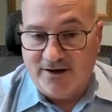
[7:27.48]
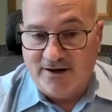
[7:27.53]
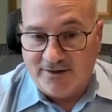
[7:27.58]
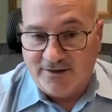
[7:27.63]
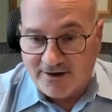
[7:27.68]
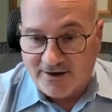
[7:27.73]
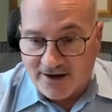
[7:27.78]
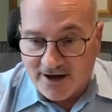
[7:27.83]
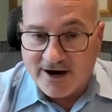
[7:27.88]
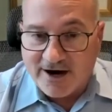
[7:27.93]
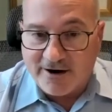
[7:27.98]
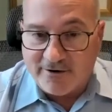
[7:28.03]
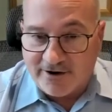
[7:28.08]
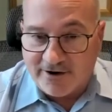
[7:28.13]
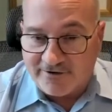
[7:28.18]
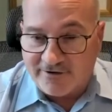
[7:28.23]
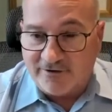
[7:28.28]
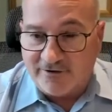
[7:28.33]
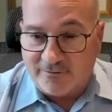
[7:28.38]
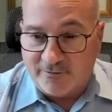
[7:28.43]
The
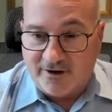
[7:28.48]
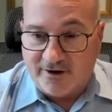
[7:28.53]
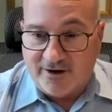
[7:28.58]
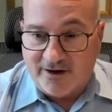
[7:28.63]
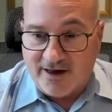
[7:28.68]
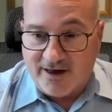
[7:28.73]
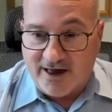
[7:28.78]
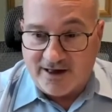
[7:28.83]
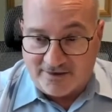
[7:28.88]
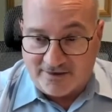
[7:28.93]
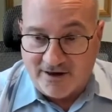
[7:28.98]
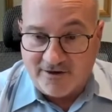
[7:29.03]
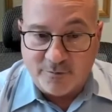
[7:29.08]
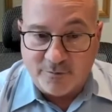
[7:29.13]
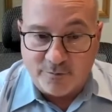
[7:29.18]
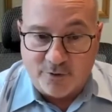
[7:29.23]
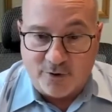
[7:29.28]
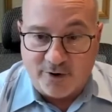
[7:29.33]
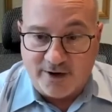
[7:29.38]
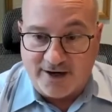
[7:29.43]
IRS has, at this
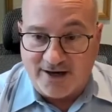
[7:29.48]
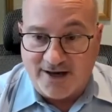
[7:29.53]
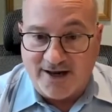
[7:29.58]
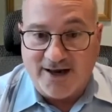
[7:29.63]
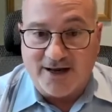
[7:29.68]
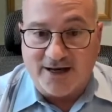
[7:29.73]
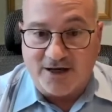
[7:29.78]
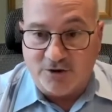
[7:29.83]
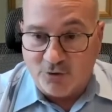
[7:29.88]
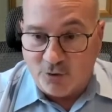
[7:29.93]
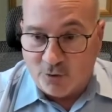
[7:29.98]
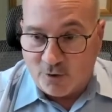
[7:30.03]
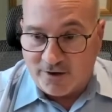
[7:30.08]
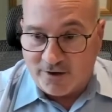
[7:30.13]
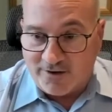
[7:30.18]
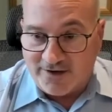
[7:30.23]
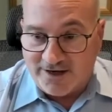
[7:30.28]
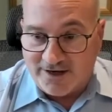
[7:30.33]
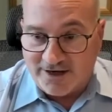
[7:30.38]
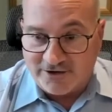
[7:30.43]
point, ignored
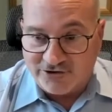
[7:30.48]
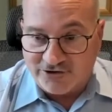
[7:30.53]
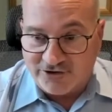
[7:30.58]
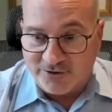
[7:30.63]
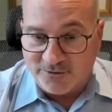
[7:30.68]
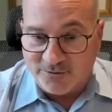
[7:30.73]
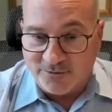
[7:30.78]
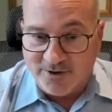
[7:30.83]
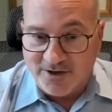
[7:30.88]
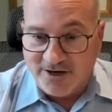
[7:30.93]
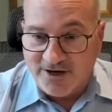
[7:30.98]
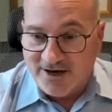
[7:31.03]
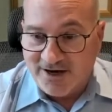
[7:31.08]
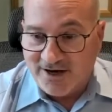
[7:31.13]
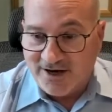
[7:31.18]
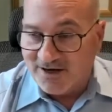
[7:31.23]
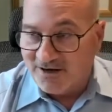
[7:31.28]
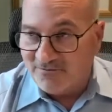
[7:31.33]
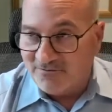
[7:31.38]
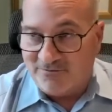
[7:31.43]
the issue,
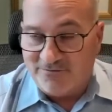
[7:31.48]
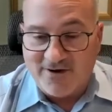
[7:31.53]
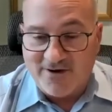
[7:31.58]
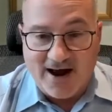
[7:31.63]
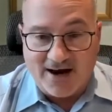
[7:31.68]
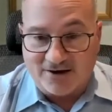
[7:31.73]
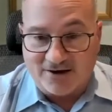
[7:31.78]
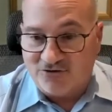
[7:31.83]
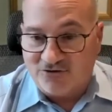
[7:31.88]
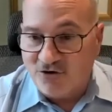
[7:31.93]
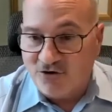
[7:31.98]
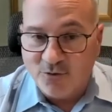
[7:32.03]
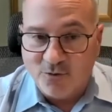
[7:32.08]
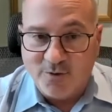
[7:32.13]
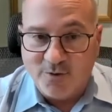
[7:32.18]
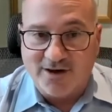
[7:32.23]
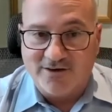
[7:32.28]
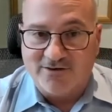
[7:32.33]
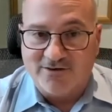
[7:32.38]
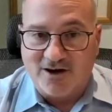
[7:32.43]
and in fact, 2
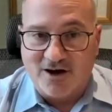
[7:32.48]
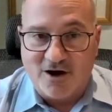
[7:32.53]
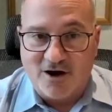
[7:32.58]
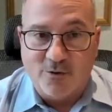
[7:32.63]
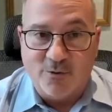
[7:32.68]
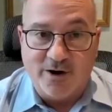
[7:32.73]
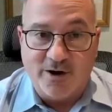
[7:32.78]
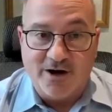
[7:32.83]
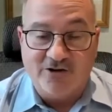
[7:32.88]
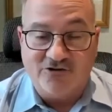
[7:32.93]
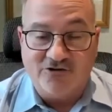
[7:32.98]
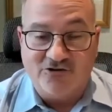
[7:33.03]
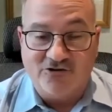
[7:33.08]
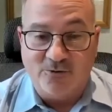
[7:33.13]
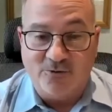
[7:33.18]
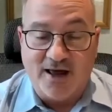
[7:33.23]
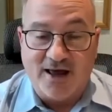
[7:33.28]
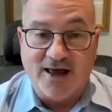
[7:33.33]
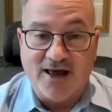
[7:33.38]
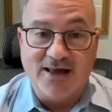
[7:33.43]
weeks ago, issued
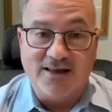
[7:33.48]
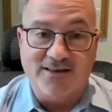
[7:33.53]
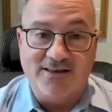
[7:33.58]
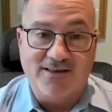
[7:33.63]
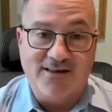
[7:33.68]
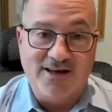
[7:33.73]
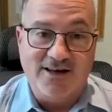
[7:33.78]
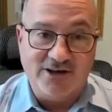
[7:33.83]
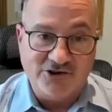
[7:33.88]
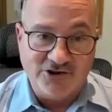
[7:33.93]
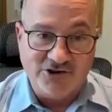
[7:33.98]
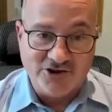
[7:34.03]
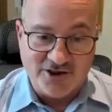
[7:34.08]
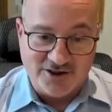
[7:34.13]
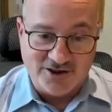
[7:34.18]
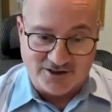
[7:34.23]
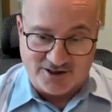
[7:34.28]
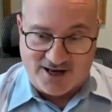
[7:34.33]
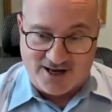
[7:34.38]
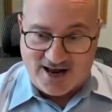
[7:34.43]

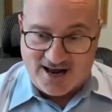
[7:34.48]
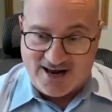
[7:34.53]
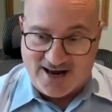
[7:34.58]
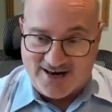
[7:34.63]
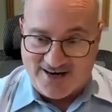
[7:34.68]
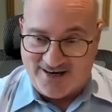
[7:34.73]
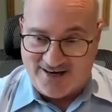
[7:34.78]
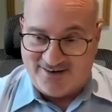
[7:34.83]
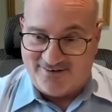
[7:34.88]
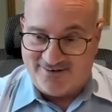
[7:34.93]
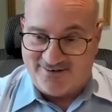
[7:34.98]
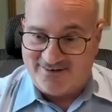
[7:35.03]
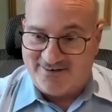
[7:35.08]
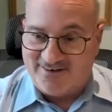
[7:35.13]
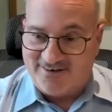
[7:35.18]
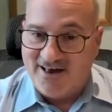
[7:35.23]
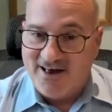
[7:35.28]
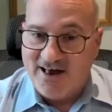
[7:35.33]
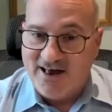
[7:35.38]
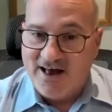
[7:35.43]
additional guidance
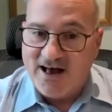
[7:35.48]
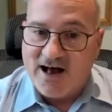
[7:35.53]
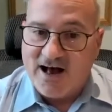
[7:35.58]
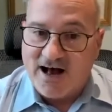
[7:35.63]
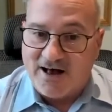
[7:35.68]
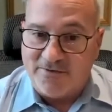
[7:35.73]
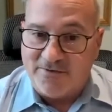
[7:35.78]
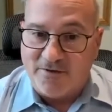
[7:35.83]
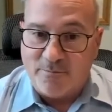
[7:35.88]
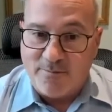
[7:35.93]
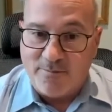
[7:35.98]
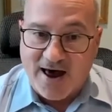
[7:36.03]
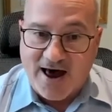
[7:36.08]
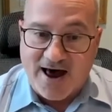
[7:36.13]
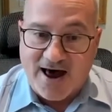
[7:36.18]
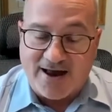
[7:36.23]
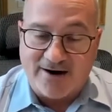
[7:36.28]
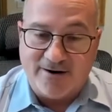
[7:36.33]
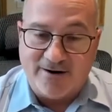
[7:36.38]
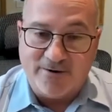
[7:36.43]
on the
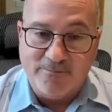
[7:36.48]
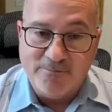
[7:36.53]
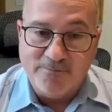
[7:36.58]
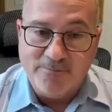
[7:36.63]
matter